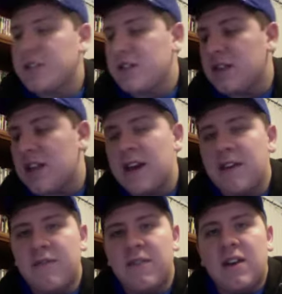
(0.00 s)
the
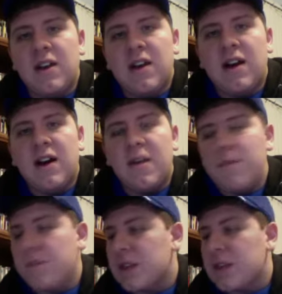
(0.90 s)
live
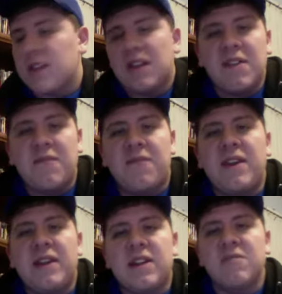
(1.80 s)

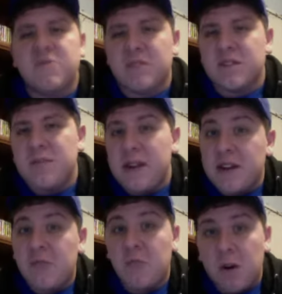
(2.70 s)
feed, and it was
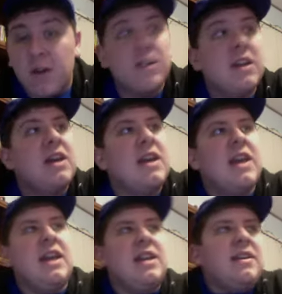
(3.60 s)
WrestleMania 1.
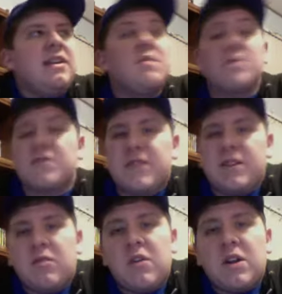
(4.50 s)
And that was fun
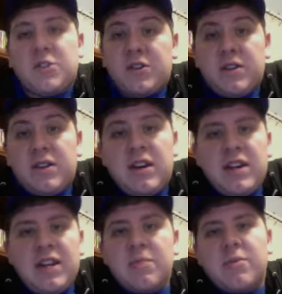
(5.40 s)
to watch, and
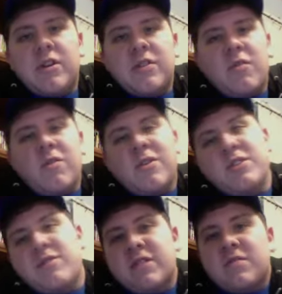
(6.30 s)
eat a burger while
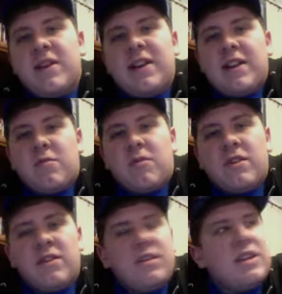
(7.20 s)
watching WrestleMania
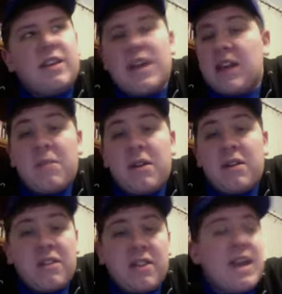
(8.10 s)
1. Can't get
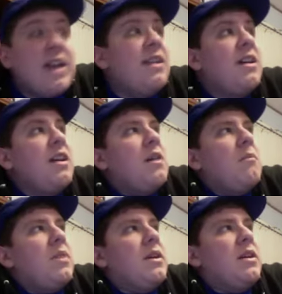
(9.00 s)
better than that.
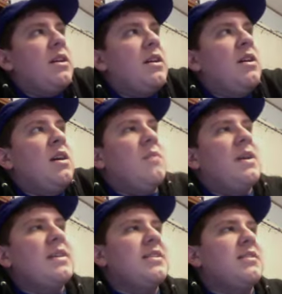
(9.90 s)
But
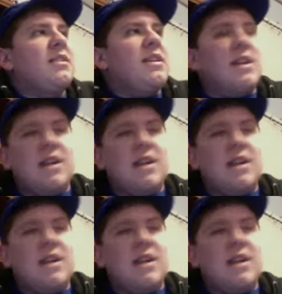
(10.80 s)
basically,